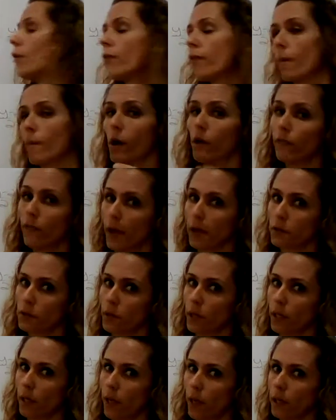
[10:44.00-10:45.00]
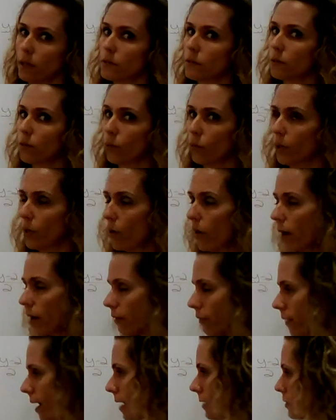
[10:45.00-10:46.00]
from our factoring days, we know how to
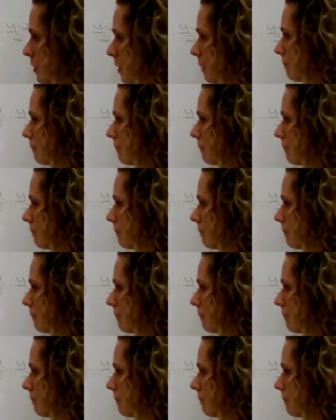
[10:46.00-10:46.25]
factor.